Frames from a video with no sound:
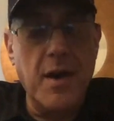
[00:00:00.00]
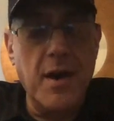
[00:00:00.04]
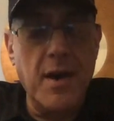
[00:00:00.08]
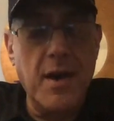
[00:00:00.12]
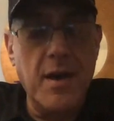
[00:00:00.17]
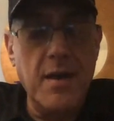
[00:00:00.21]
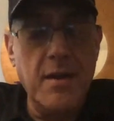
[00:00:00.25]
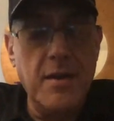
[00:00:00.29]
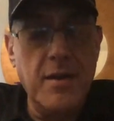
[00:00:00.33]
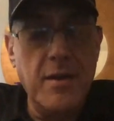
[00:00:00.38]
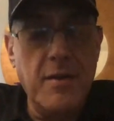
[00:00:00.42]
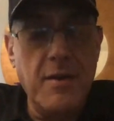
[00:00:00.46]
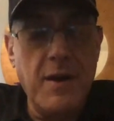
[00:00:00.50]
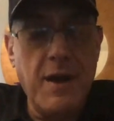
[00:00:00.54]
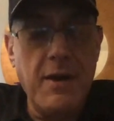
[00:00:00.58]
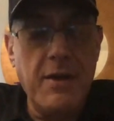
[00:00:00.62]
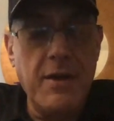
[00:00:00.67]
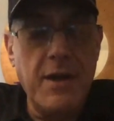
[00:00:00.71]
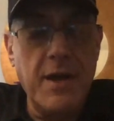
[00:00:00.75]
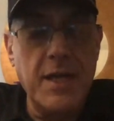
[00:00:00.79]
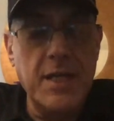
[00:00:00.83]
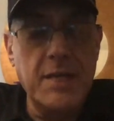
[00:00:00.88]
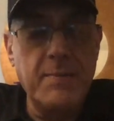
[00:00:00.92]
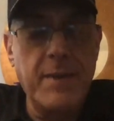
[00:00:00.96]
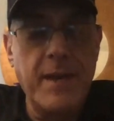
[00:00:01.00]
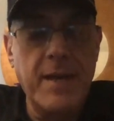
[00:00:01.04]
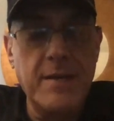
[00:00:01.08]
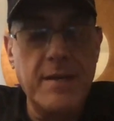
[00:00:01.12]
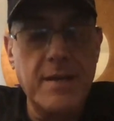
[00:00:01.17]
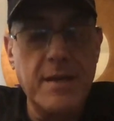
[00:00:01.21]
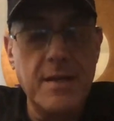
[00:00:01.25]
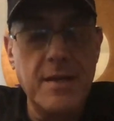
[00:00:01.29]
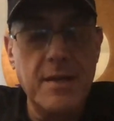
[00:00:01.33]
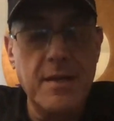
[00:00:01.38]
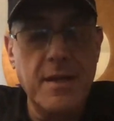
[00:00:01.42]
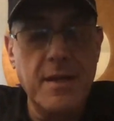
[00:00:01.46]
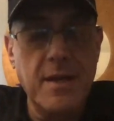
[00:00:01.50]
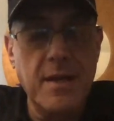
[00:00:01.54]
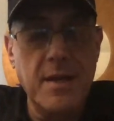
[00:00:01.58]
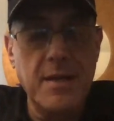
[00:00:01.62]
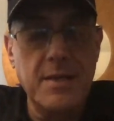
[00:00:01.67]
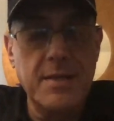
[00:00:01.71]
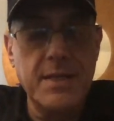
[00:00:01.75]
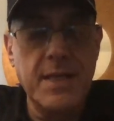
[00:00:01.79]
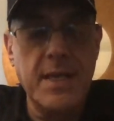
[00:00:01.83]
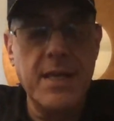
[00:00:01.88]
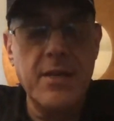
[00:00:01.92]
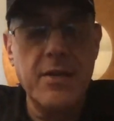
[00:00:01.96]
I, you know, I expected uh,
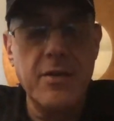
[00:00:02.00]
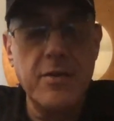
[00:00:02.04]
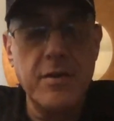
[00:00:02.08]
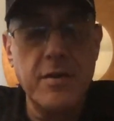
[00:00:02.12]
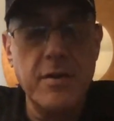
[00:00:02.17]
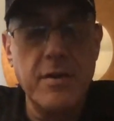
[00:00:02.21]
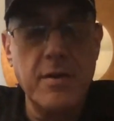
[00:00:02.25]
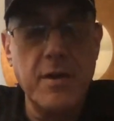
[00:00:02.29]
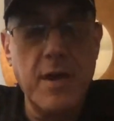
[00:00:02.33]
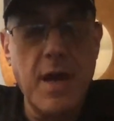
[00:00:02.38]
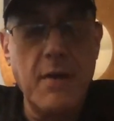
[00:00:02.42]
Senator.